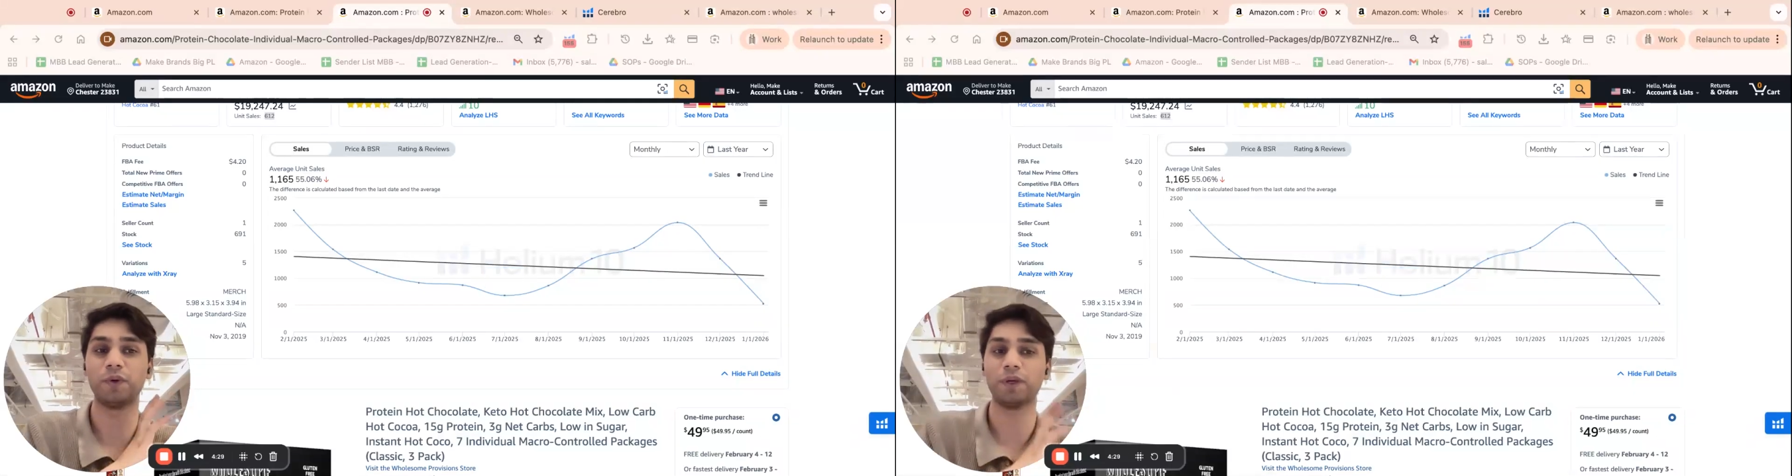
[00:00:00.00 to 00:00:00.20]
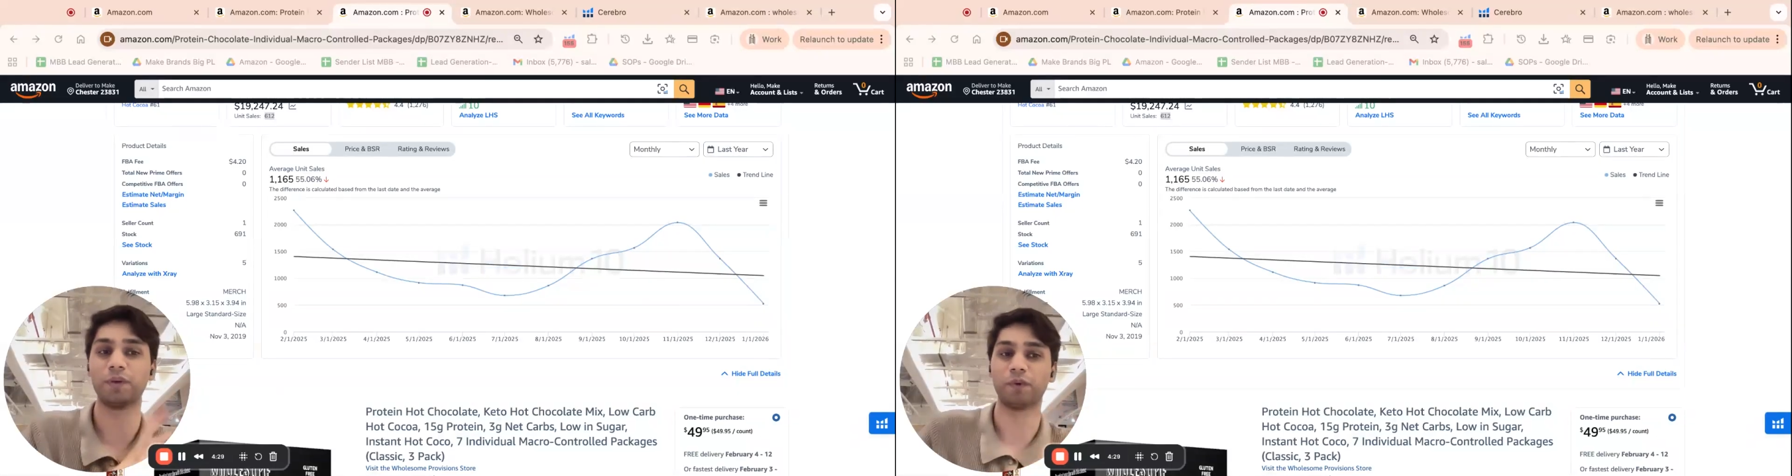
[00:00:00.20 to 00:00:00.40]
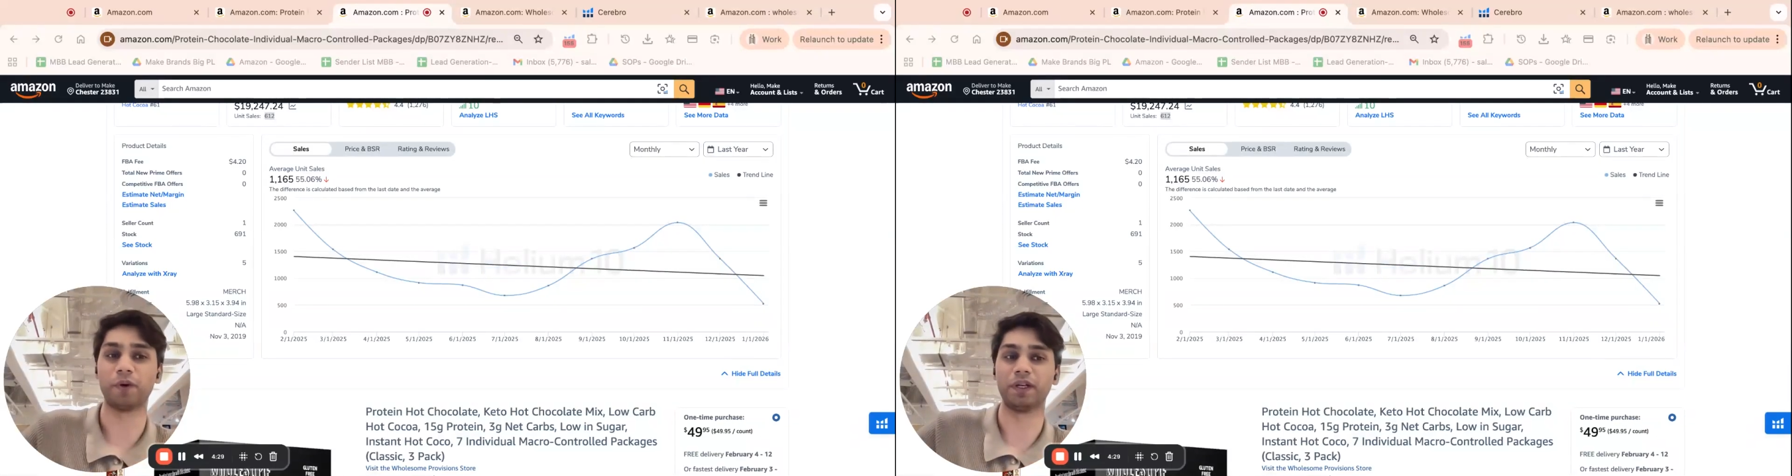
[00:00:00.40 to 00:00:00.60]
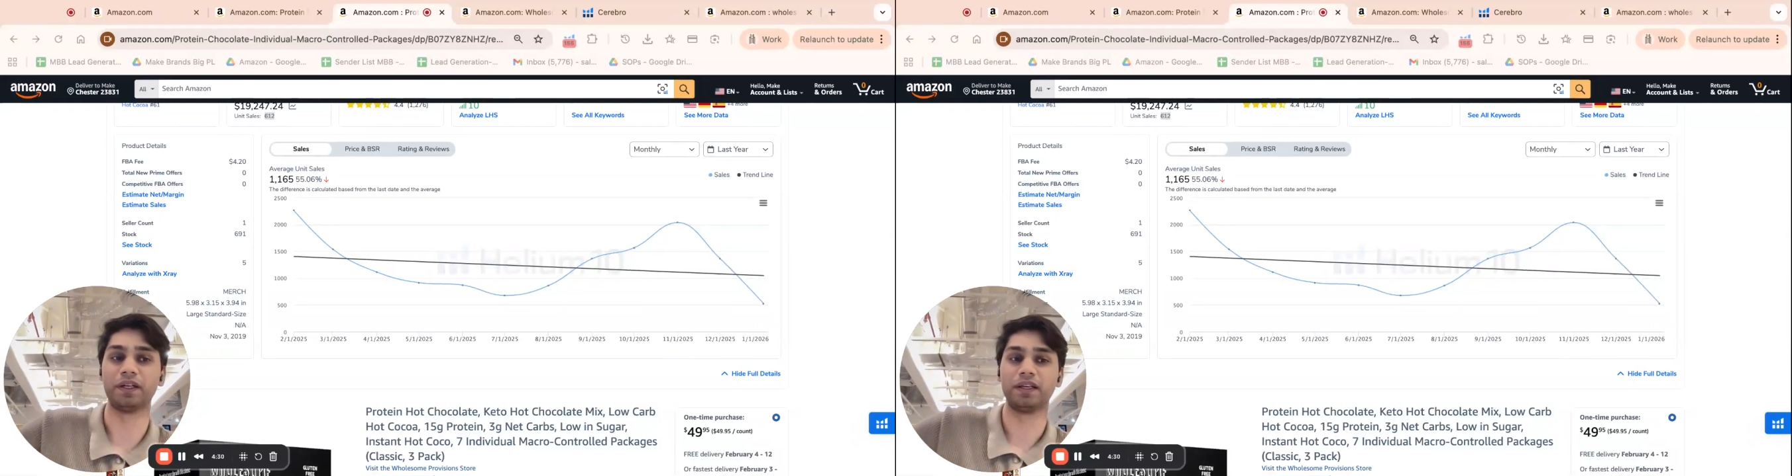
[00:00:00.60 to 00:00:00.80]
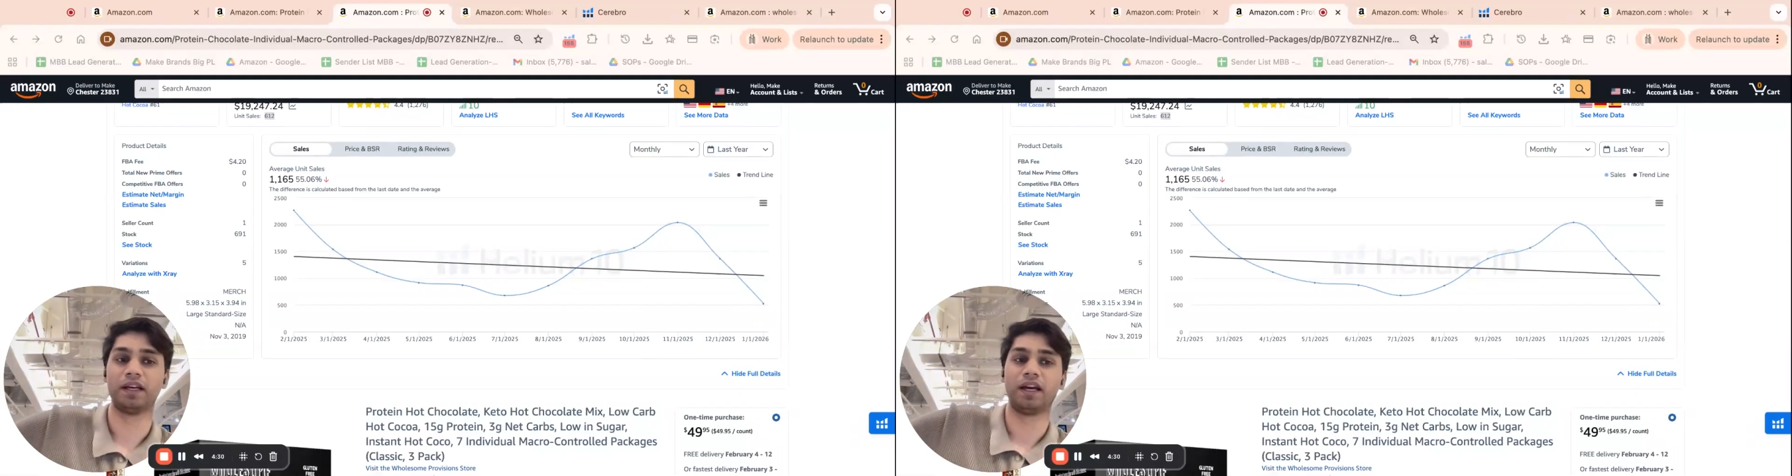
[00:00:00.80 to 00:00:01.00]
more
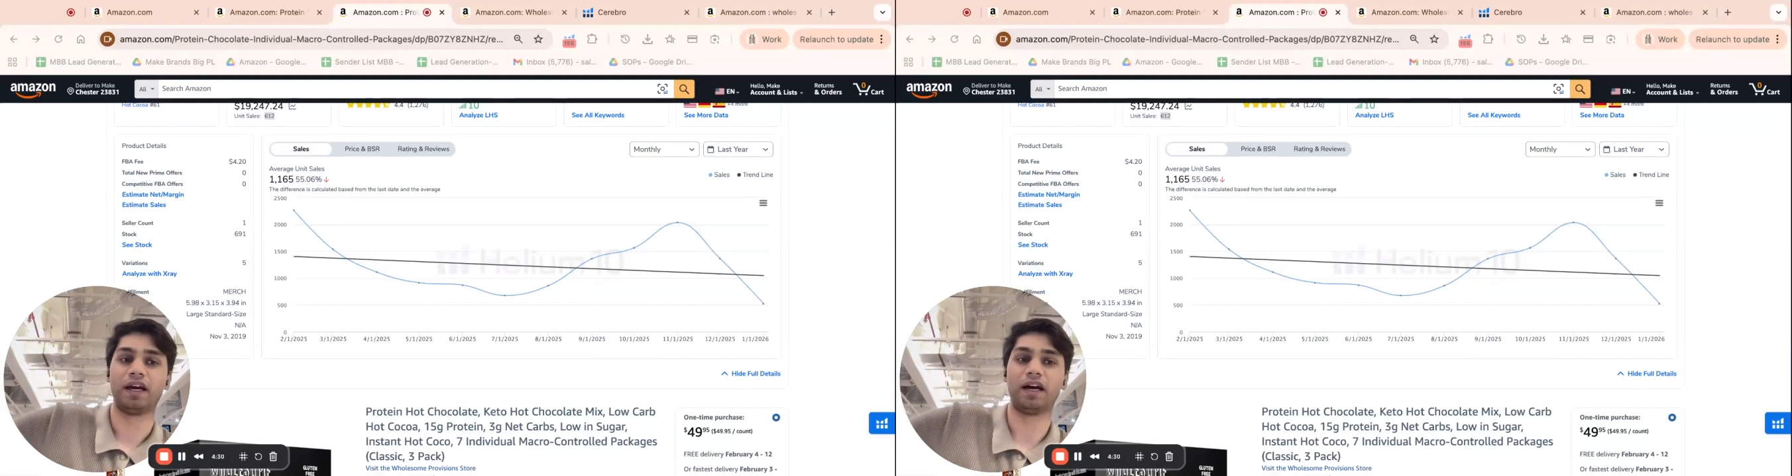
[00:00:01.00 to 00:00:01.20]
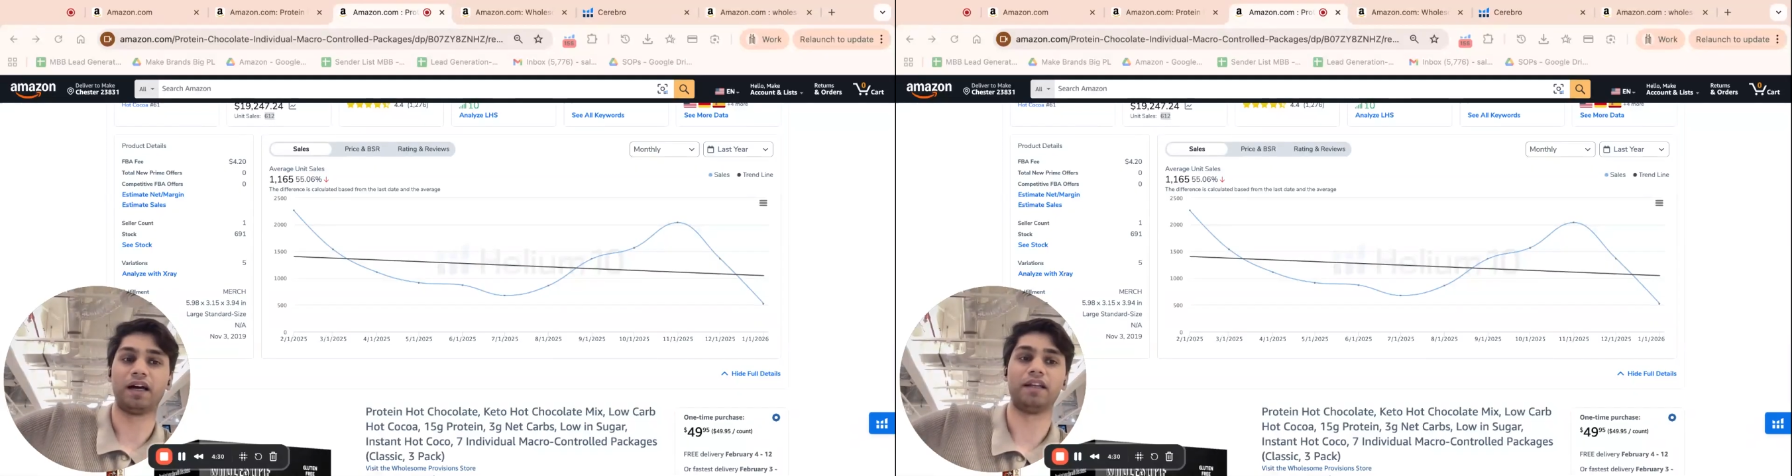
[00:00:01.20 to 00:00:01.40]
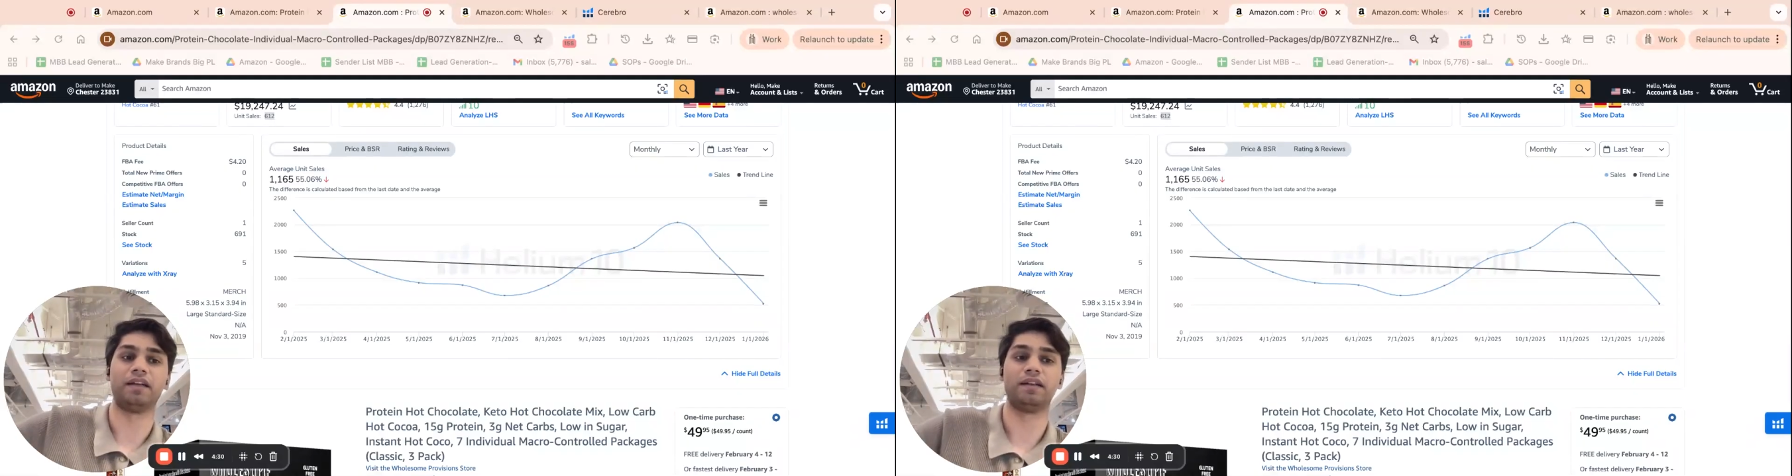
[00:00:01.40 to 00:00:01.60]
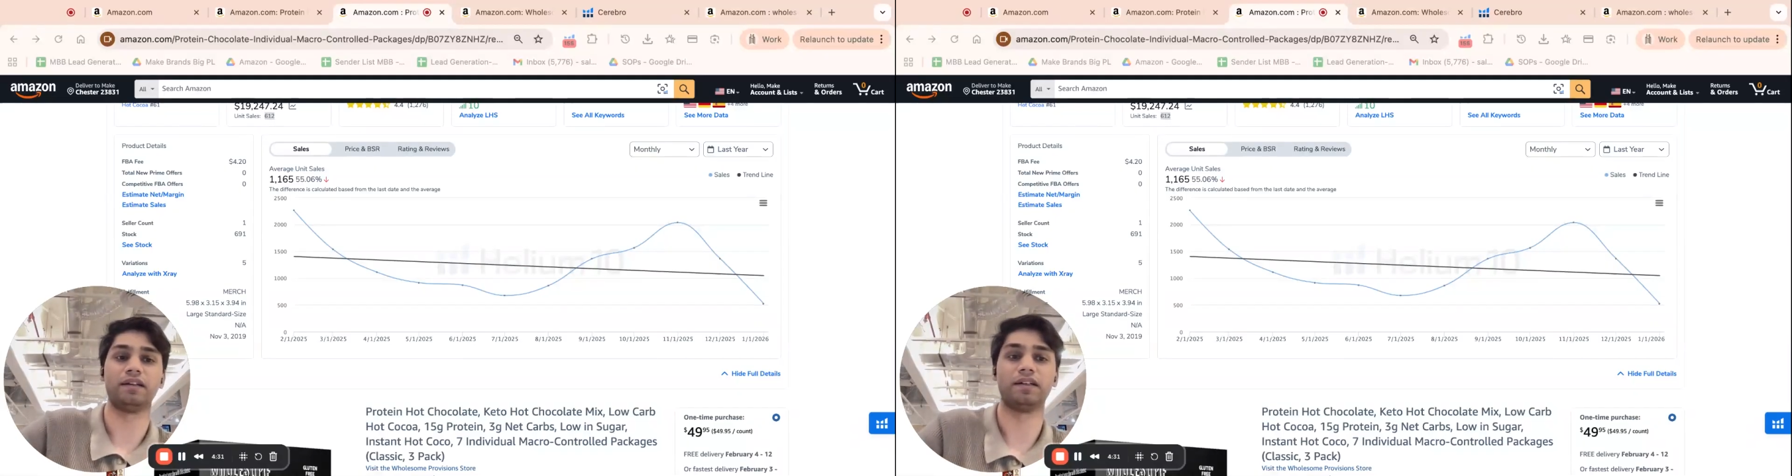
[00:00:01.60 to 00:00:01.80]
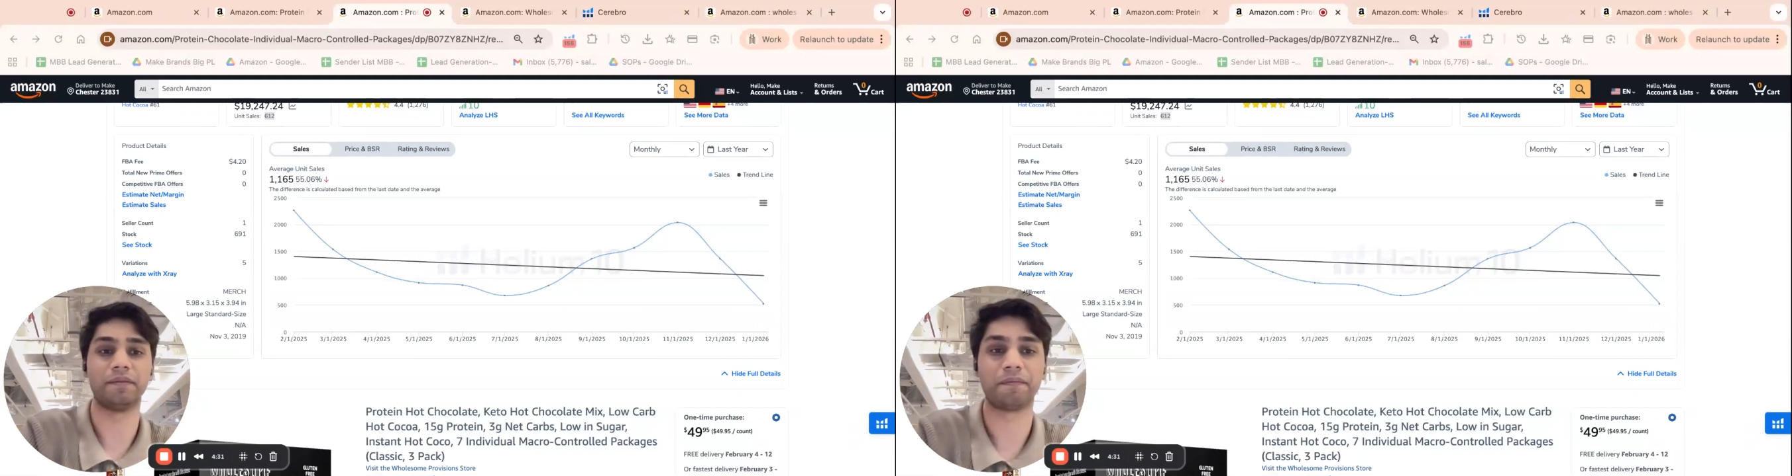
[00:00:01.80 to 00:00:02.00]
important. And
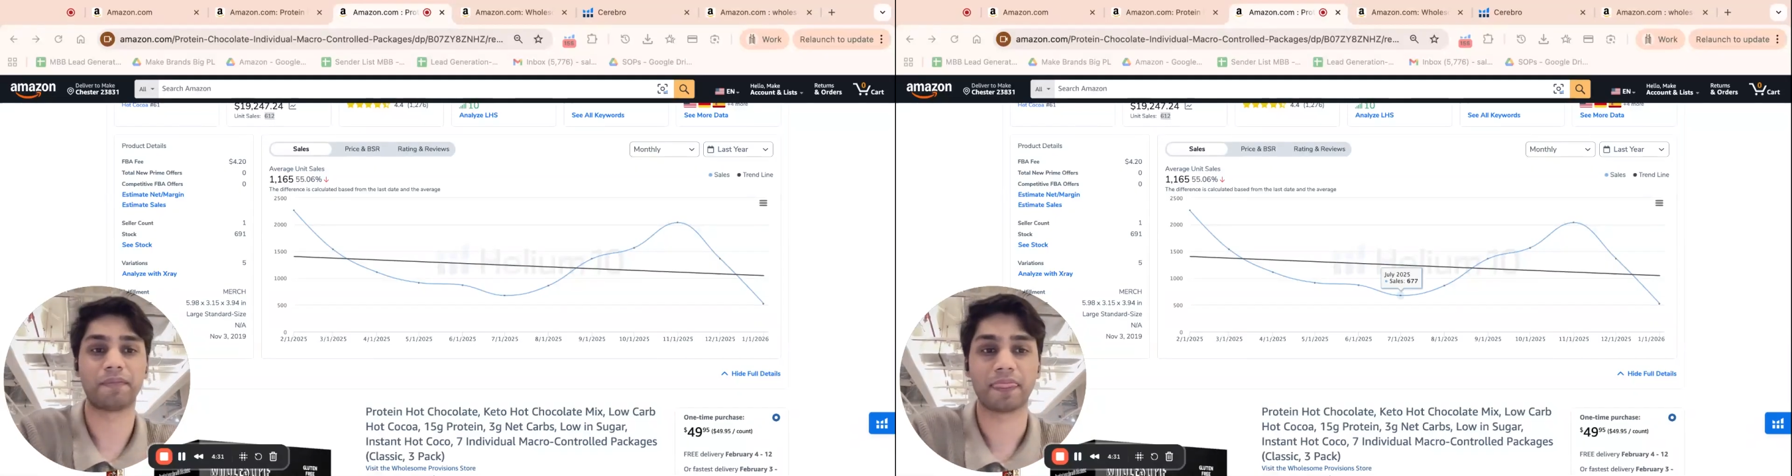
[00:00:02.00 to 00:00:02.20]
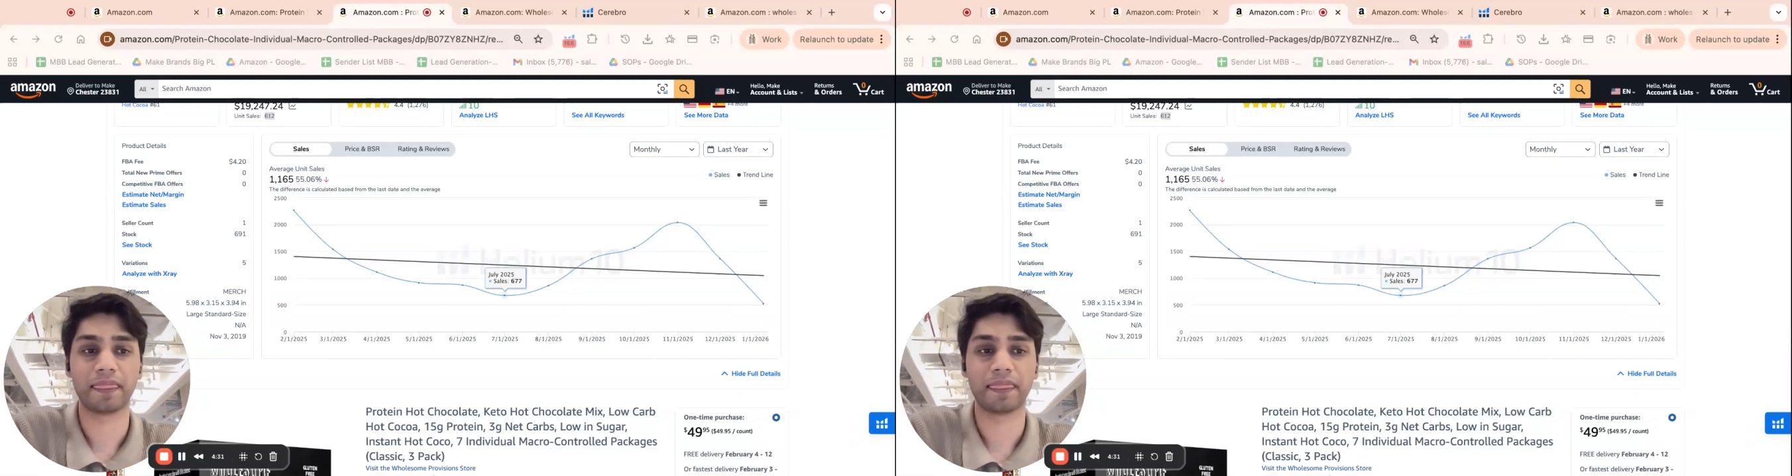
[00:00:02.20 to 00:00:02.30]
of